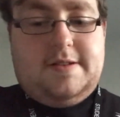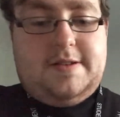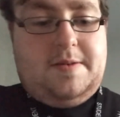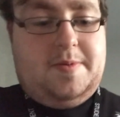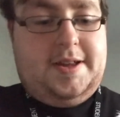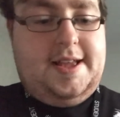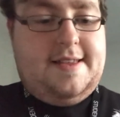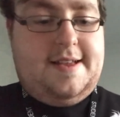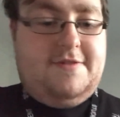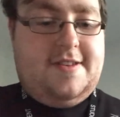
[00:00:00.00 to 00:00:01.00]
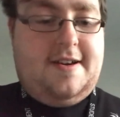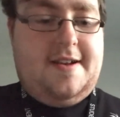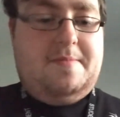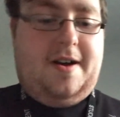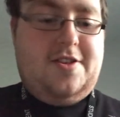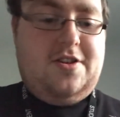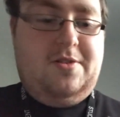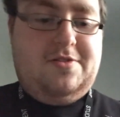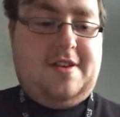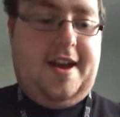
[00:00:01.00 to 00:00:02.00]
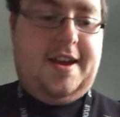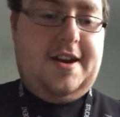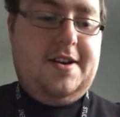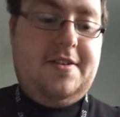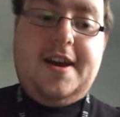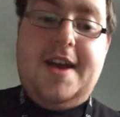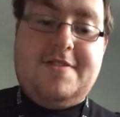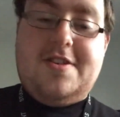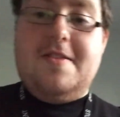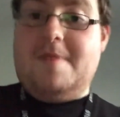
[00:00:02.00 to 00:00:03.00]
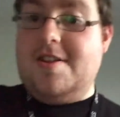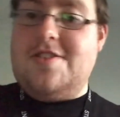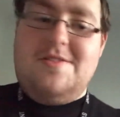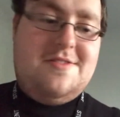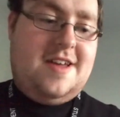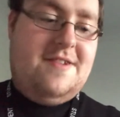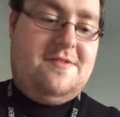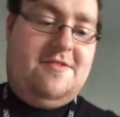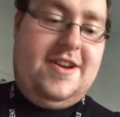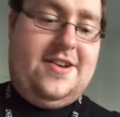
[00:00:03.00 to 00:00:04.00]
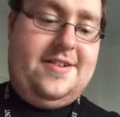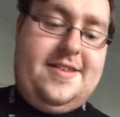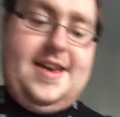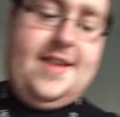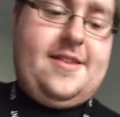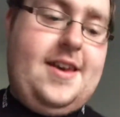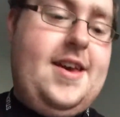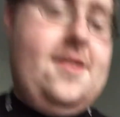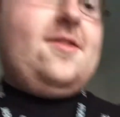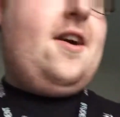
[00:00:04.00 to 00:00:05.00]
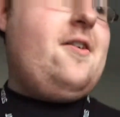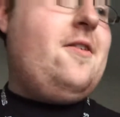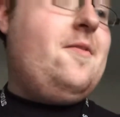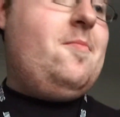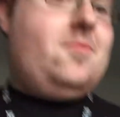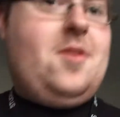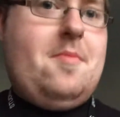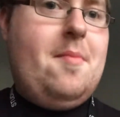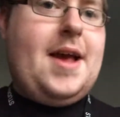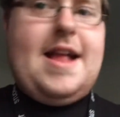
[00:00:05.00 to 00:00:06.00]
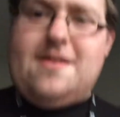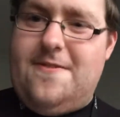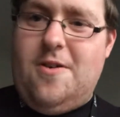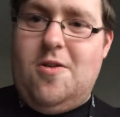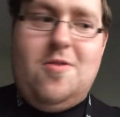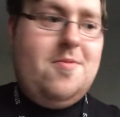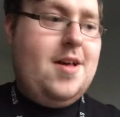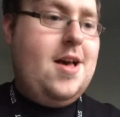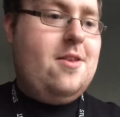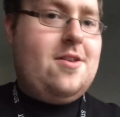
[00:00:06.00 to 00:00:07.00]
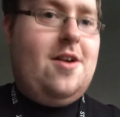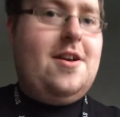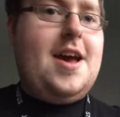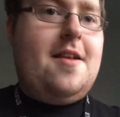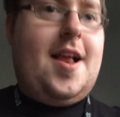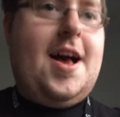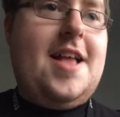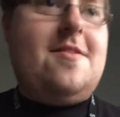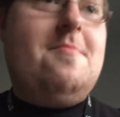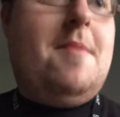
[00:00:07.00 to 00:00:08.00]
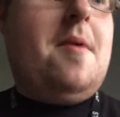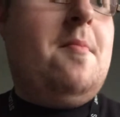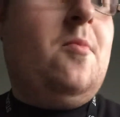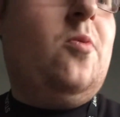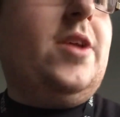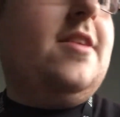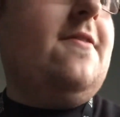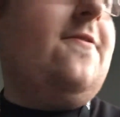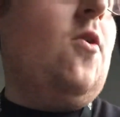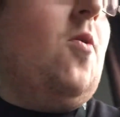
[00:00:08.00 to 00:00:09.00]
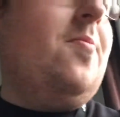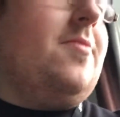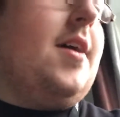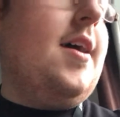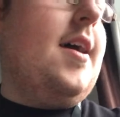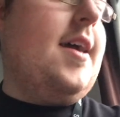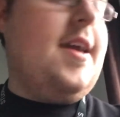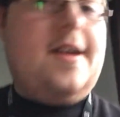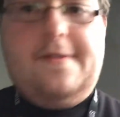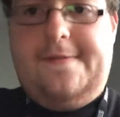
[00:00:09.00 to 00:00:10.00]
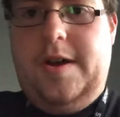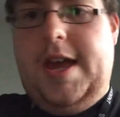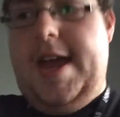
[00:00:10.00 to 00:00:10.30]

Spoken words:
Completed and returned by Tuesday. Okay, returned by Tuesday from regards, yes. So my mum had to form, my mum will need to form, fill it